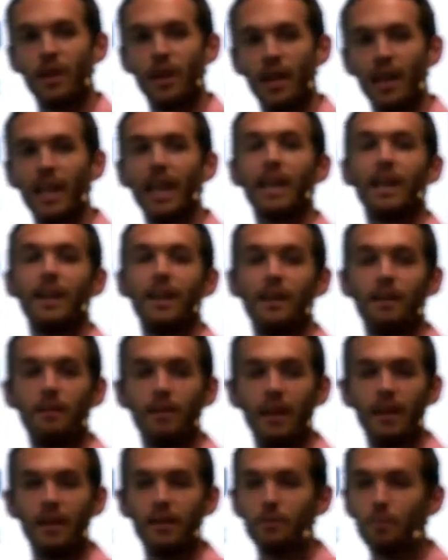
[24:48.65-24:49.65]
Lecky
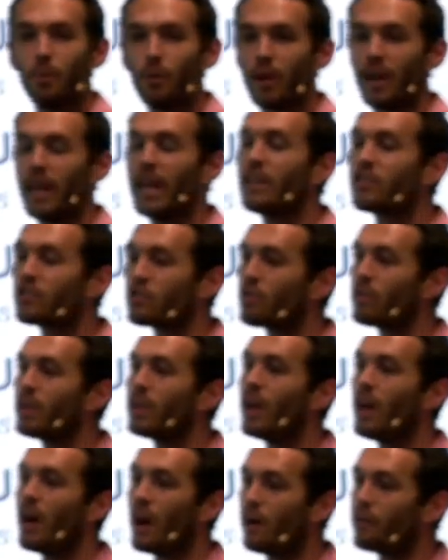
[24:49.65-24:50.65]
in his book, A History
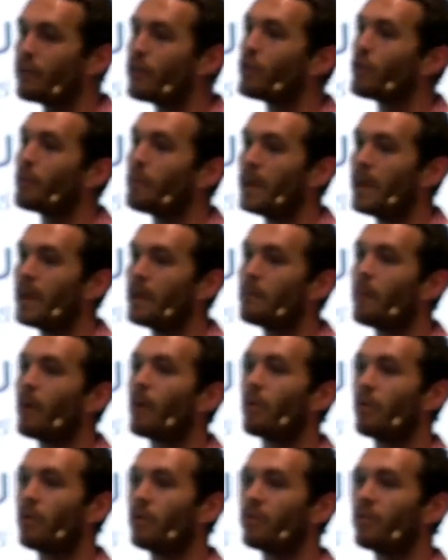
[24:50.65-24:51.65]
of European
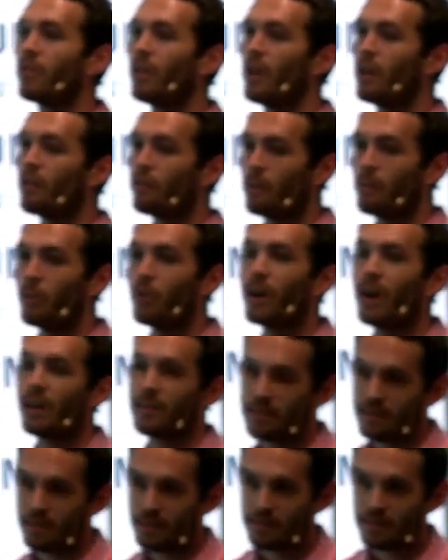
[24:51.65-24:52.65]
Morals from
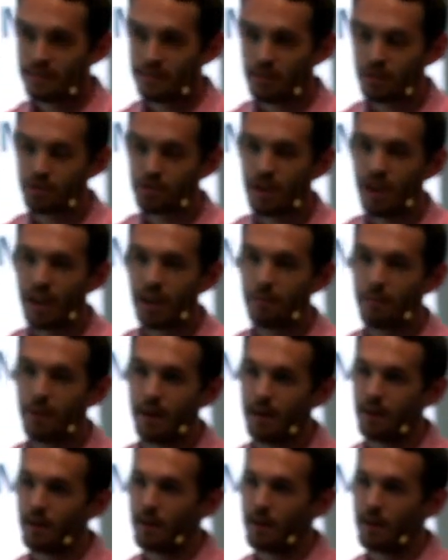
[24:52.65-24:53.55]
Augustus to Charlemagne,